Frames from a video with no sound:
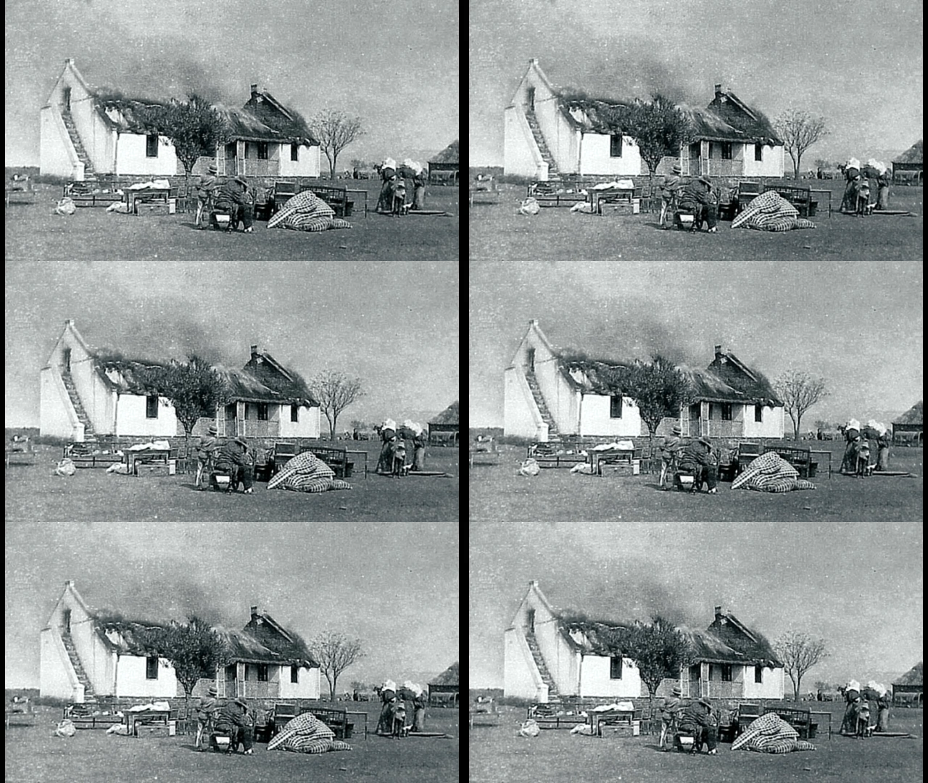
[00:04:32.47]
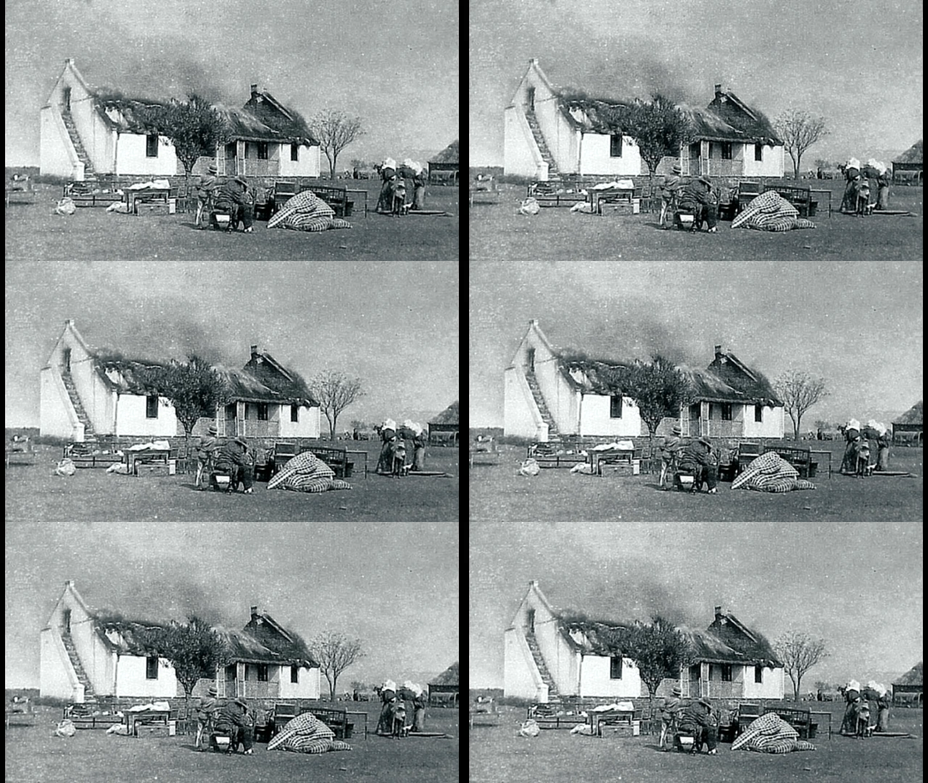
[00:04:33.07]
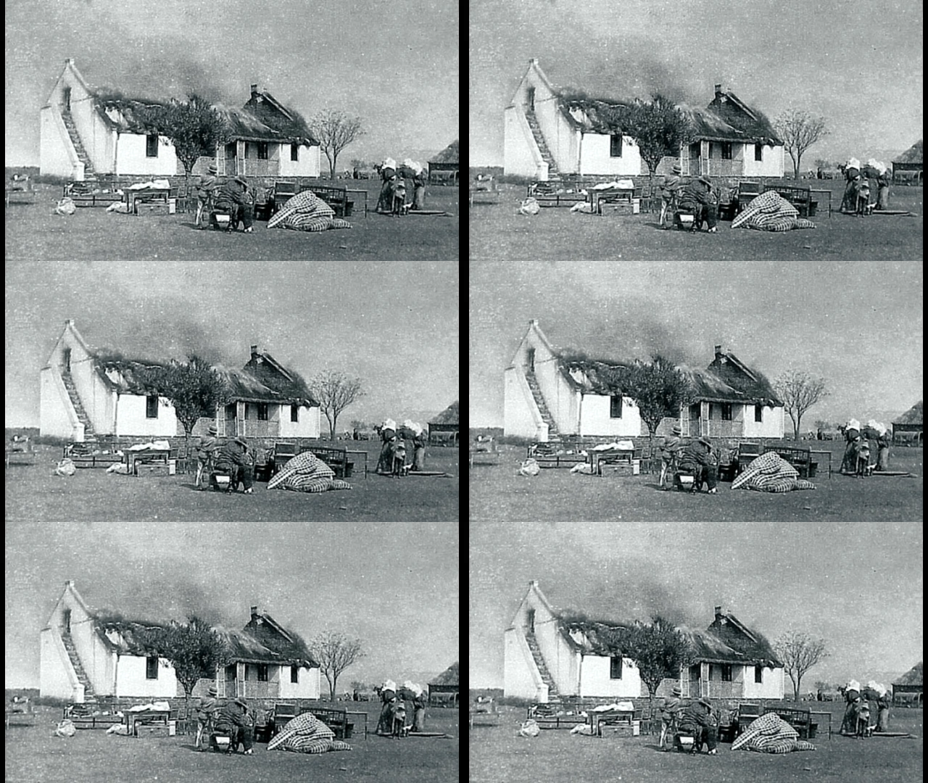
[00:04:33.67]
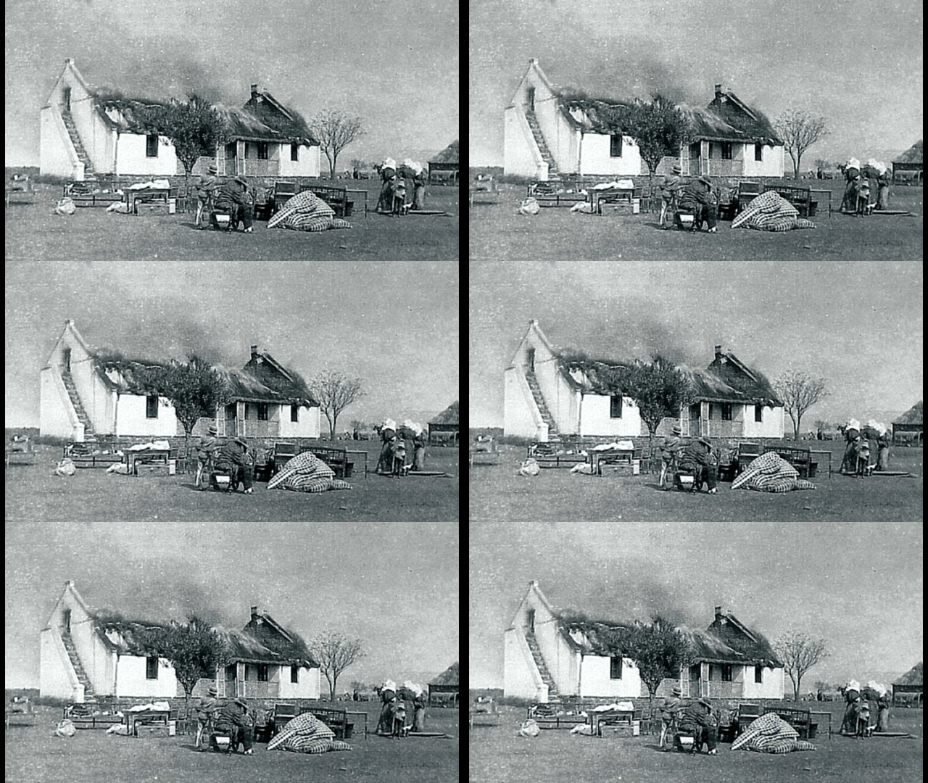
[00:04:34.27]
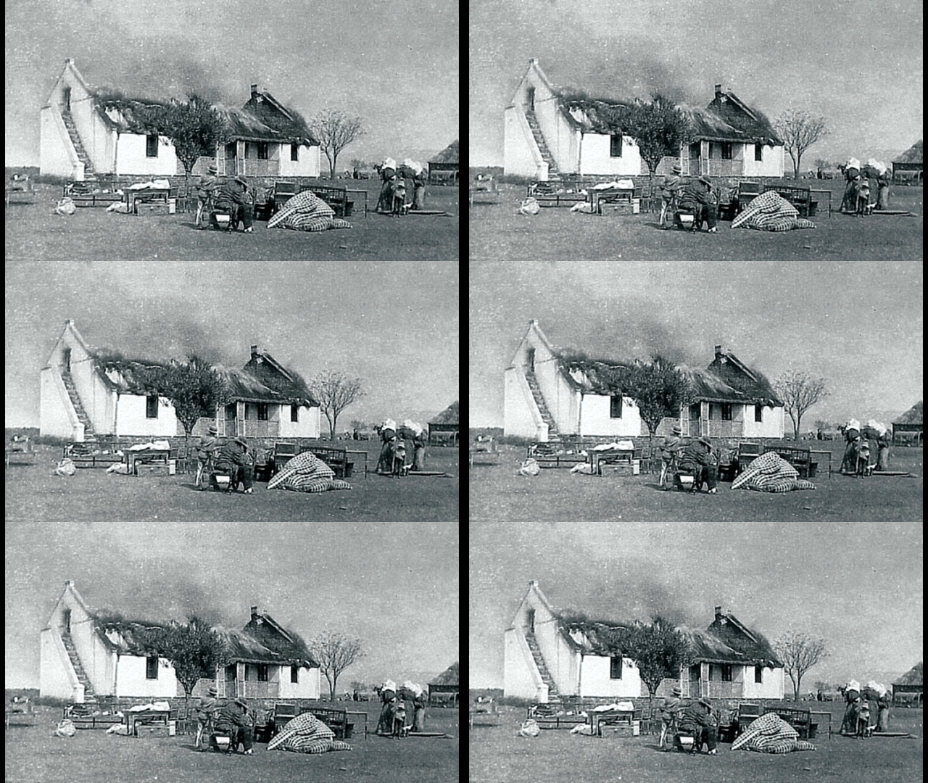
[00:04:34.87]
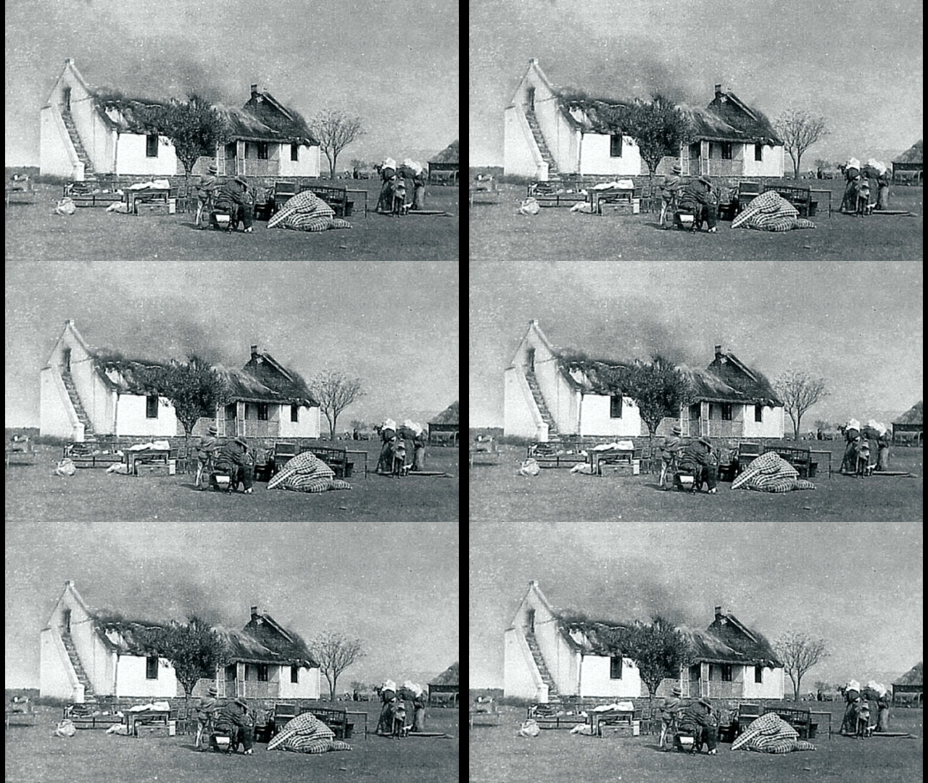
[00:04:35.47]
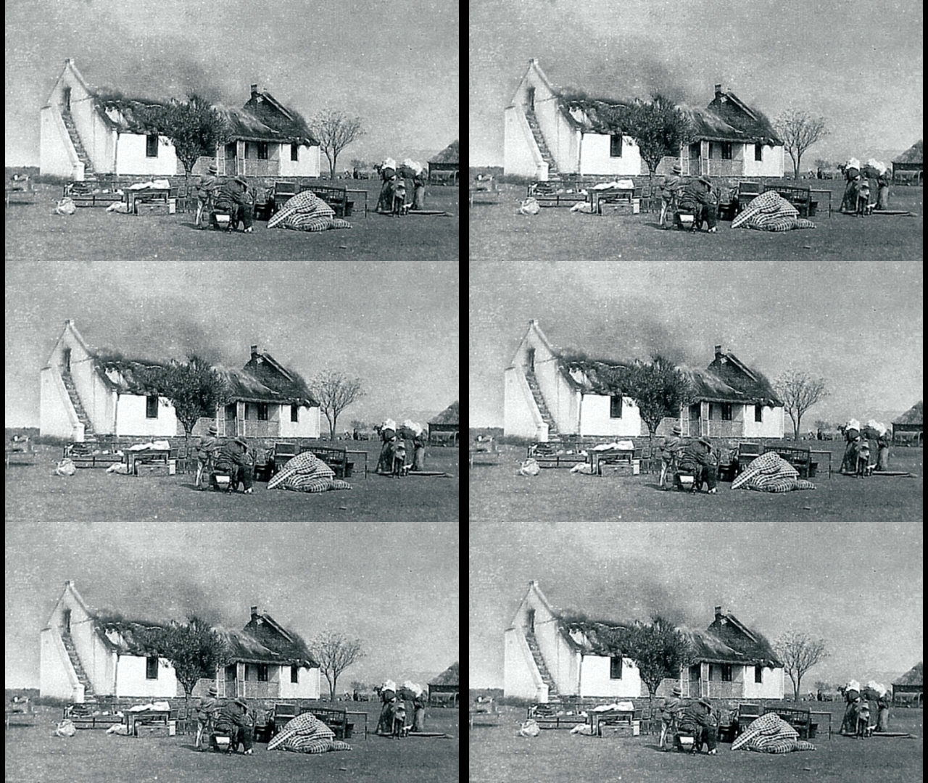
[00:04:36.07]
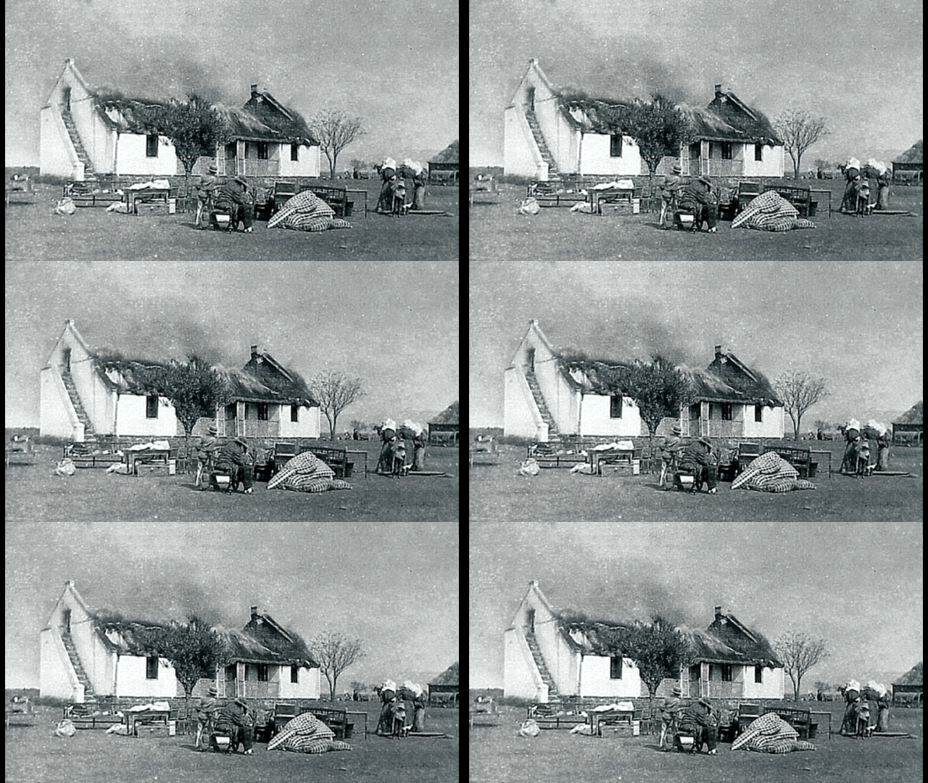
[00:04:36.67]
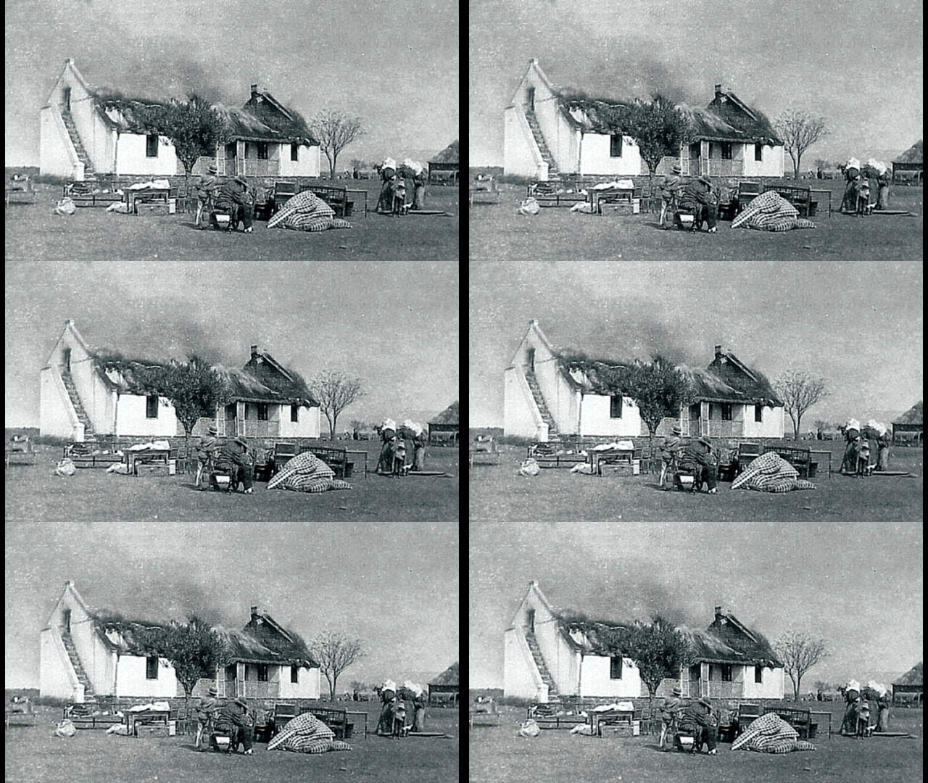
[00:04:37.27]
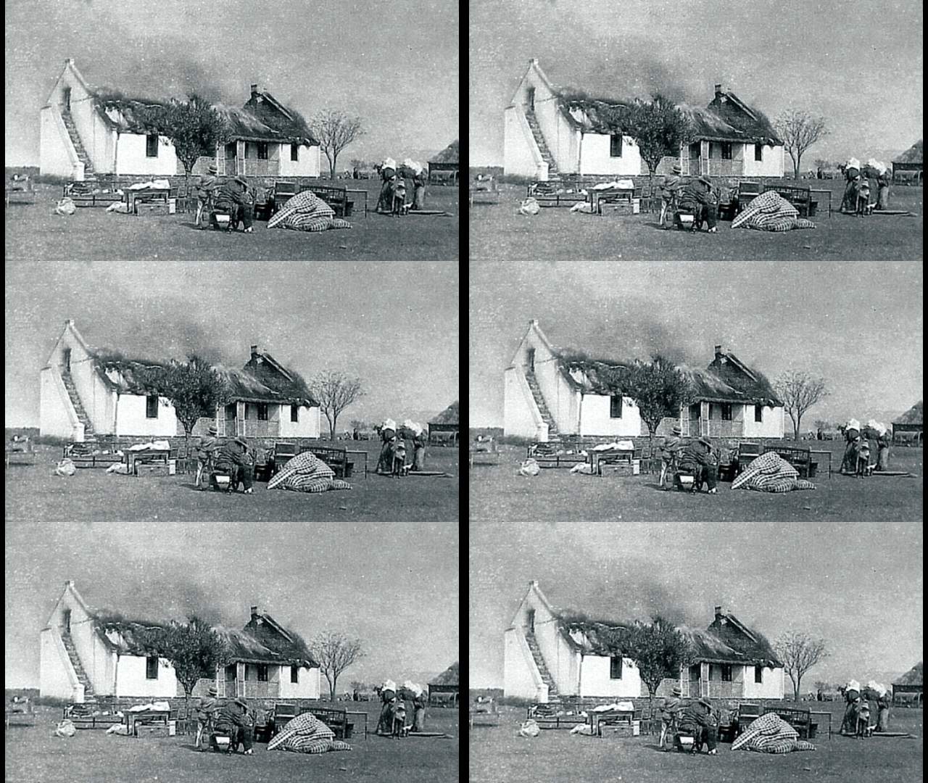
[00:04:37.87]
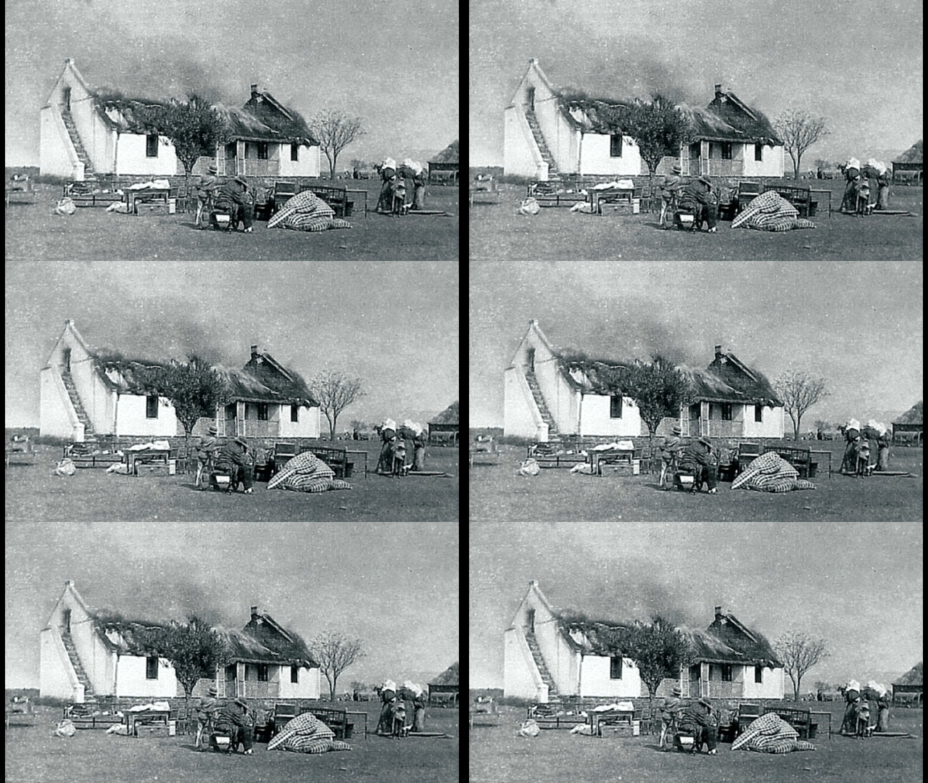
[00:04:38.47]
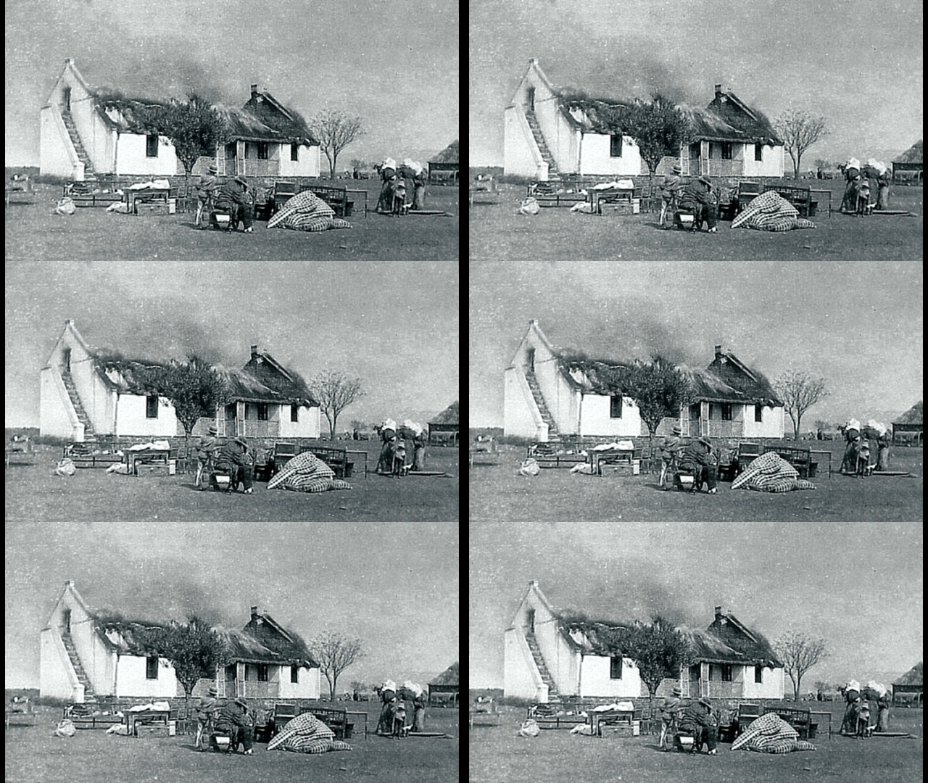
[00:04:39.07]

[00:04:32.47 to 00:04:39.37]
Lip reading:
Nobody's mouth can be seen.